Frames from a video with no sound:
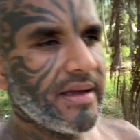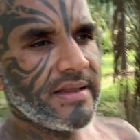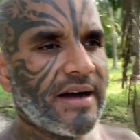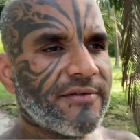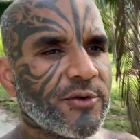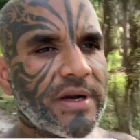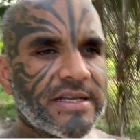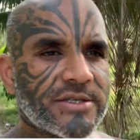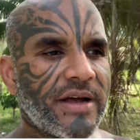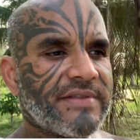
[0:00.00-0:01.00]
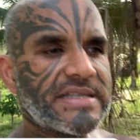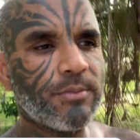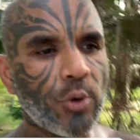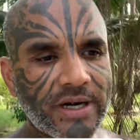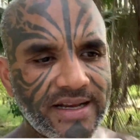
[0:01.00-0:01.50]
in the afternoon I used to have this
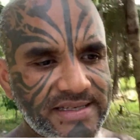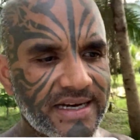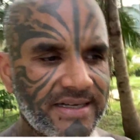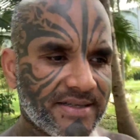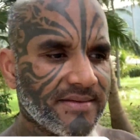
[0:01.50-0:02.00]
mota set.